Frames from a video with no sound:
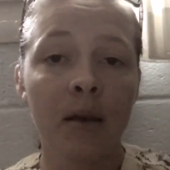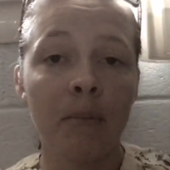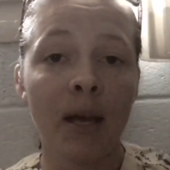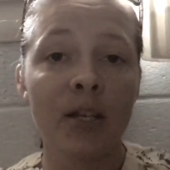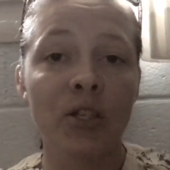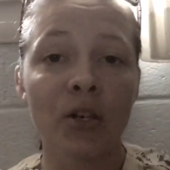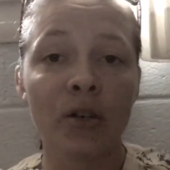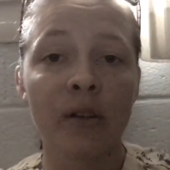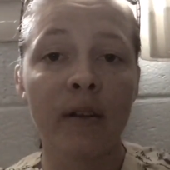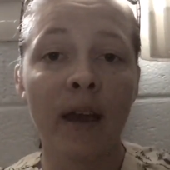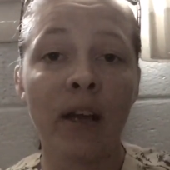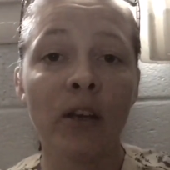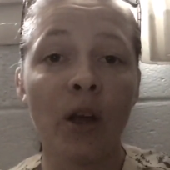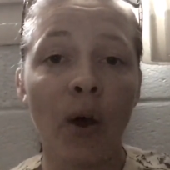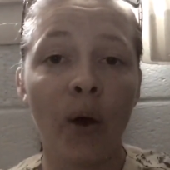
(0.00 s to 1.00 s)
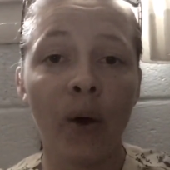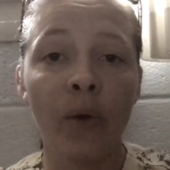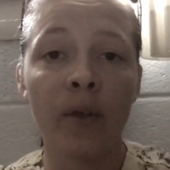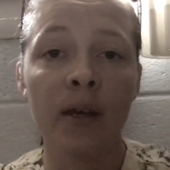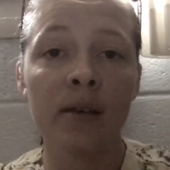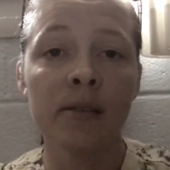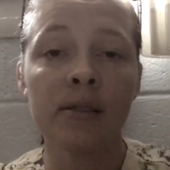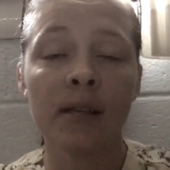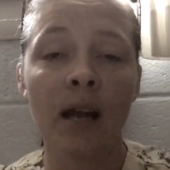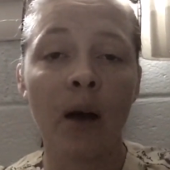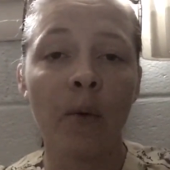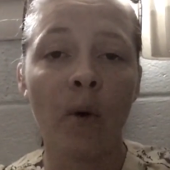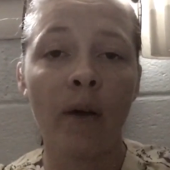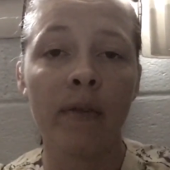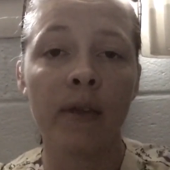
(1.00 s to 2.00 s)
make sure that they know this, that I
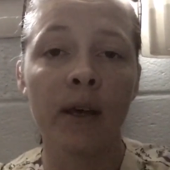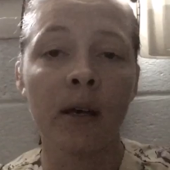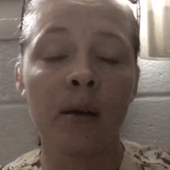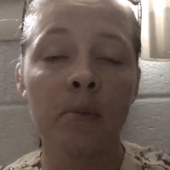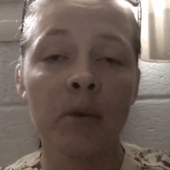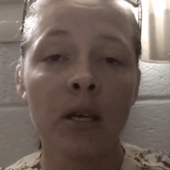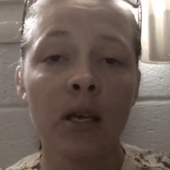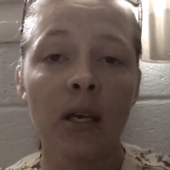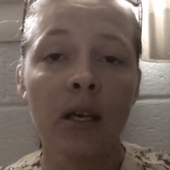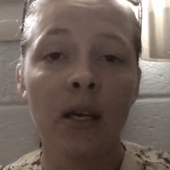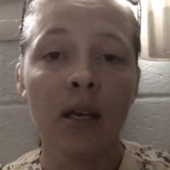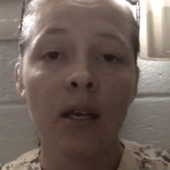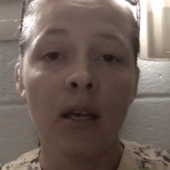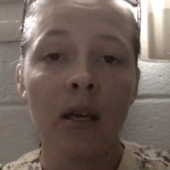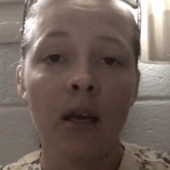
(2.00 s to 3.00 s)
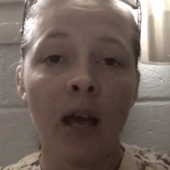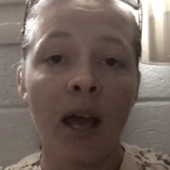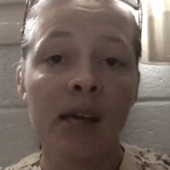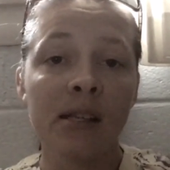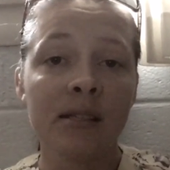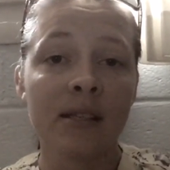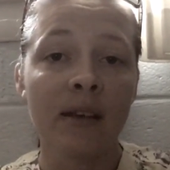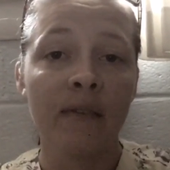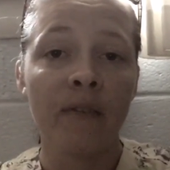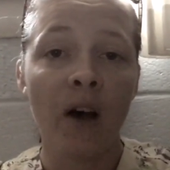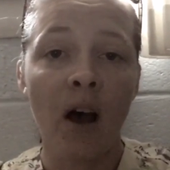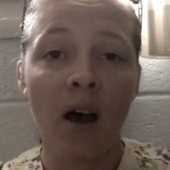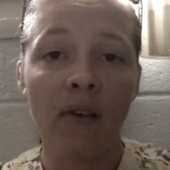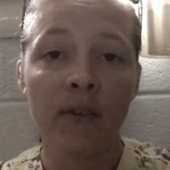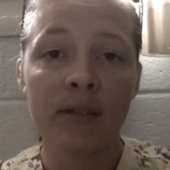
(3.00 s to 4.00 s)
want them as
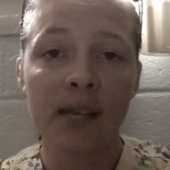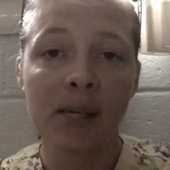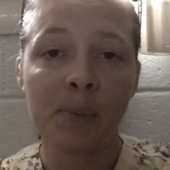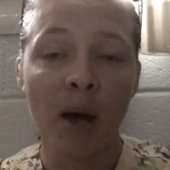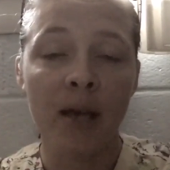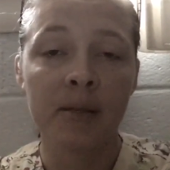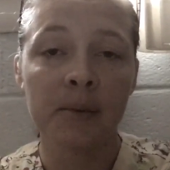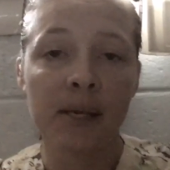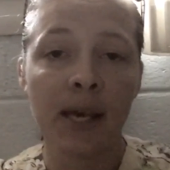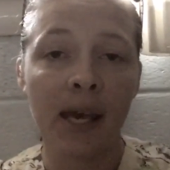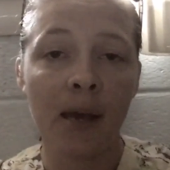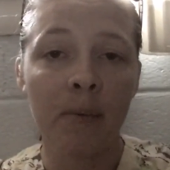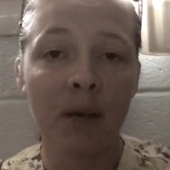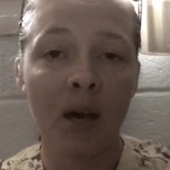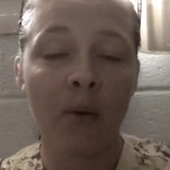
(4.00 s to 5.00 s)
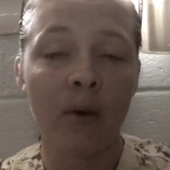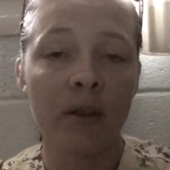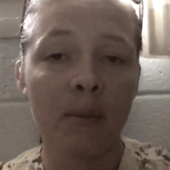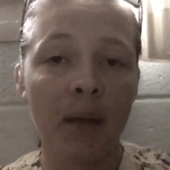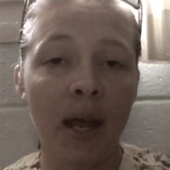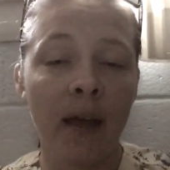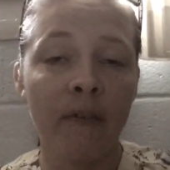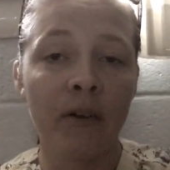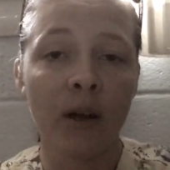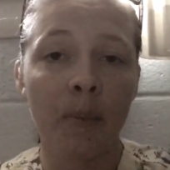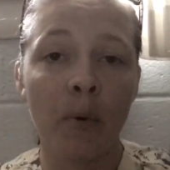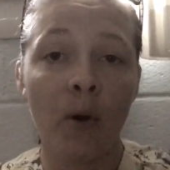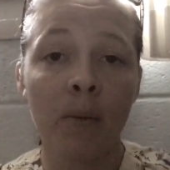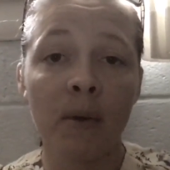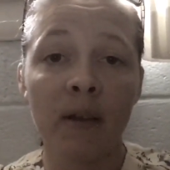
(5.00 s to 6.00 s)
involved as they possibly can be. I want them at every
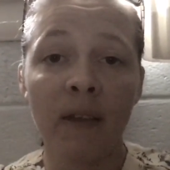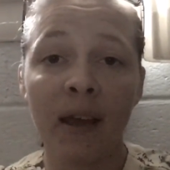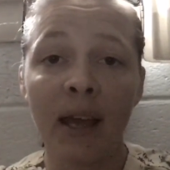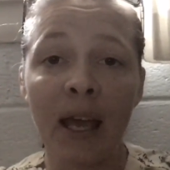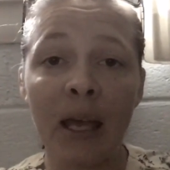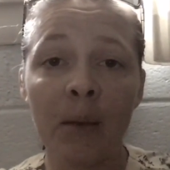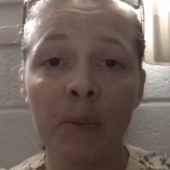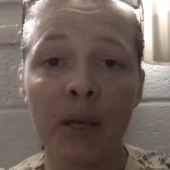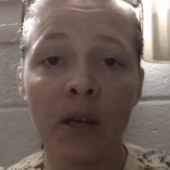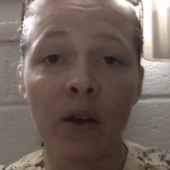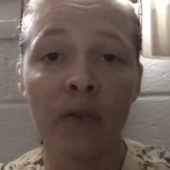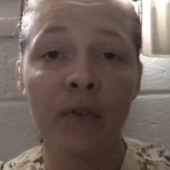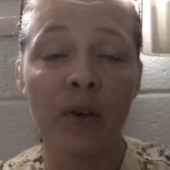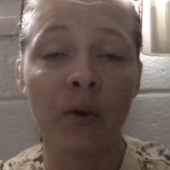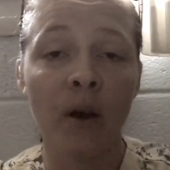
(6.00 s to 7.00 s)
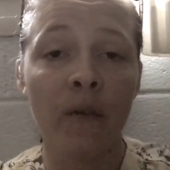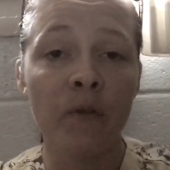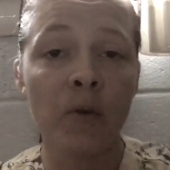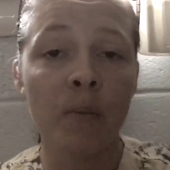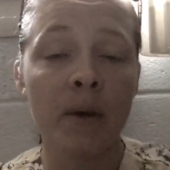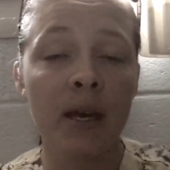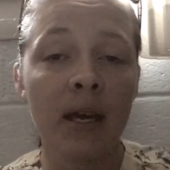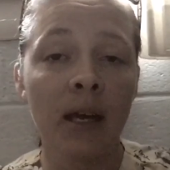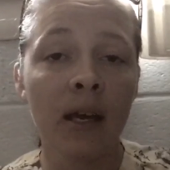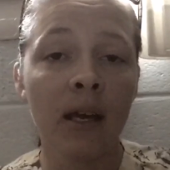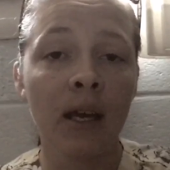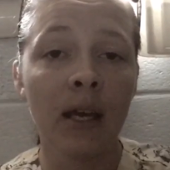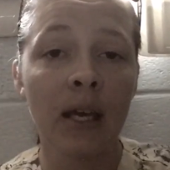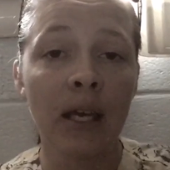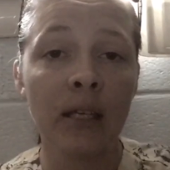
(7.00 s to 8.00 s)
appointment they can be or feel comfortable
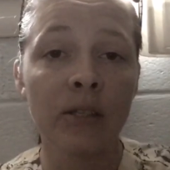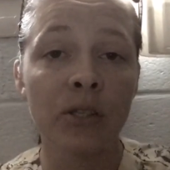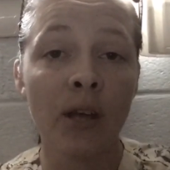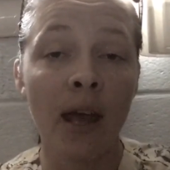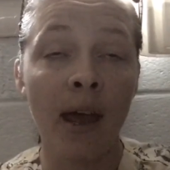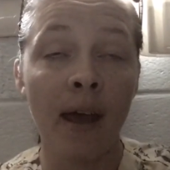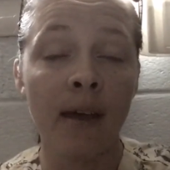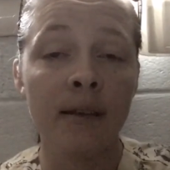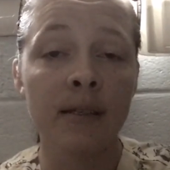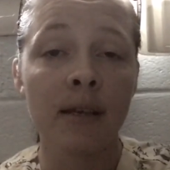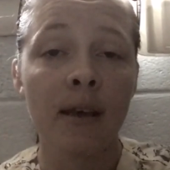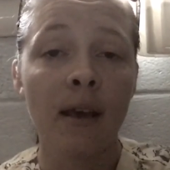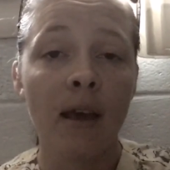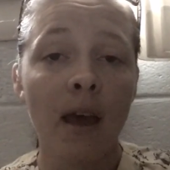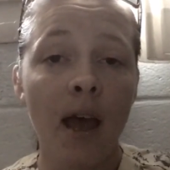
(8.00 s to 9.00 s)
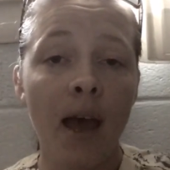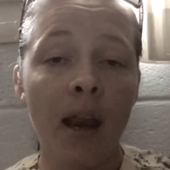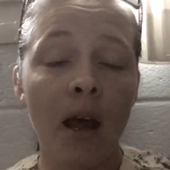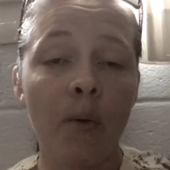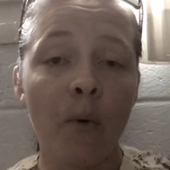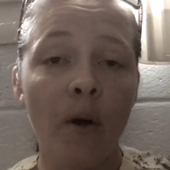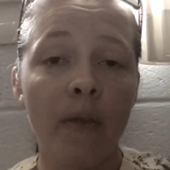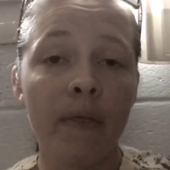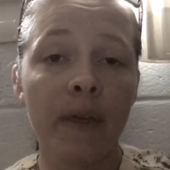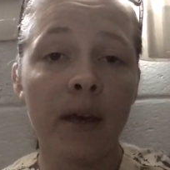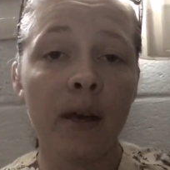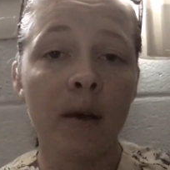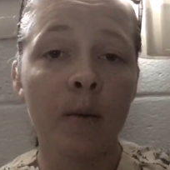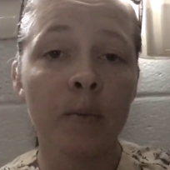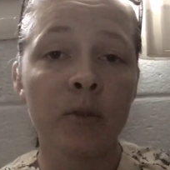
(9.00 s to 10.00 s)
being at, and I want
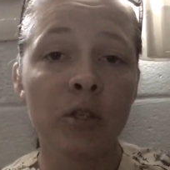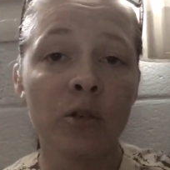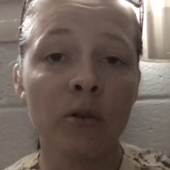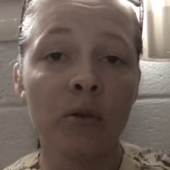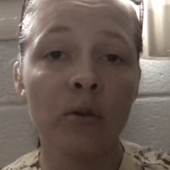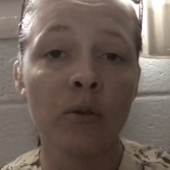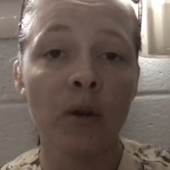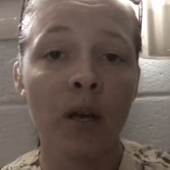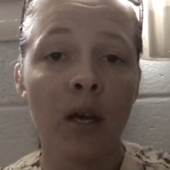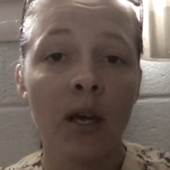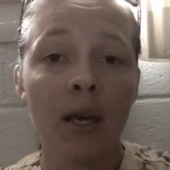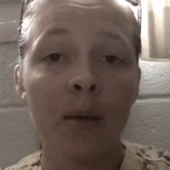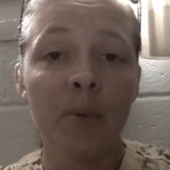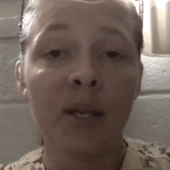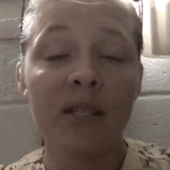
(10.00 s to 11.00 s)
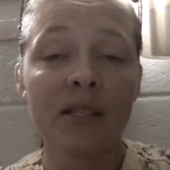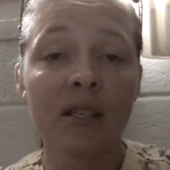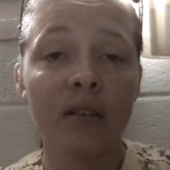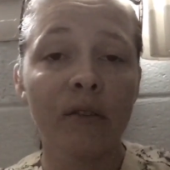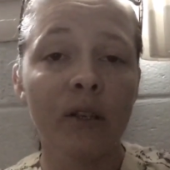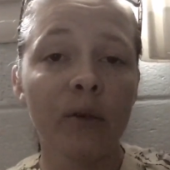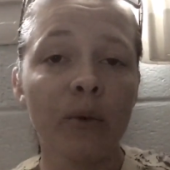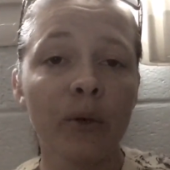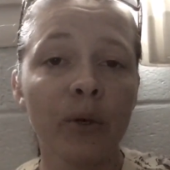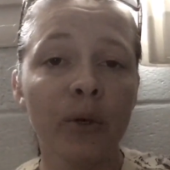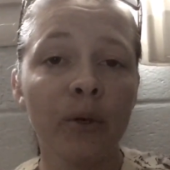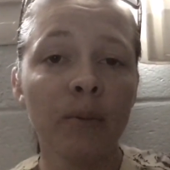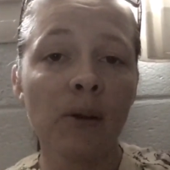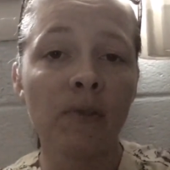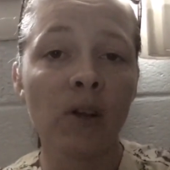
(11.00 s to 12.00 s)
them to be in delivery
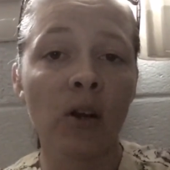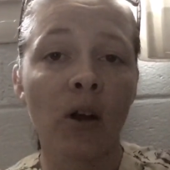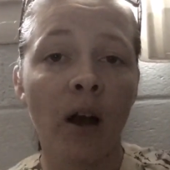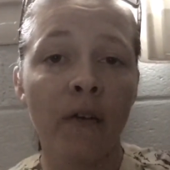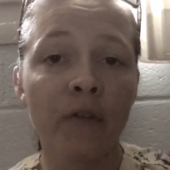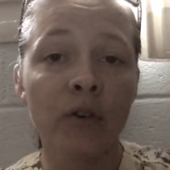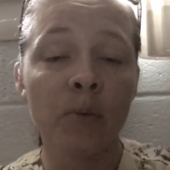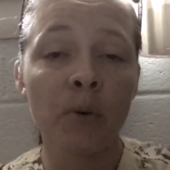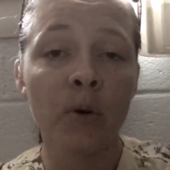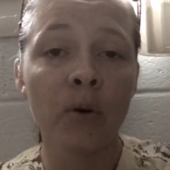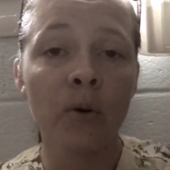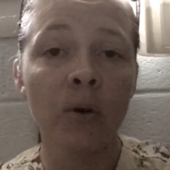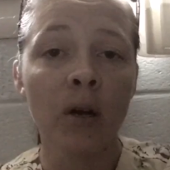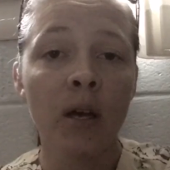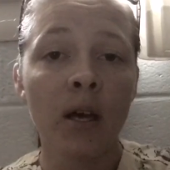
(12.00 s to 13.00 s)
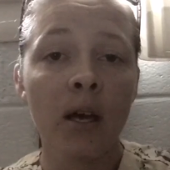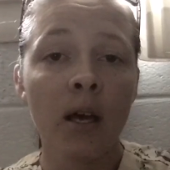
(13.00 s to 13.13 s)
room if they're comfortable.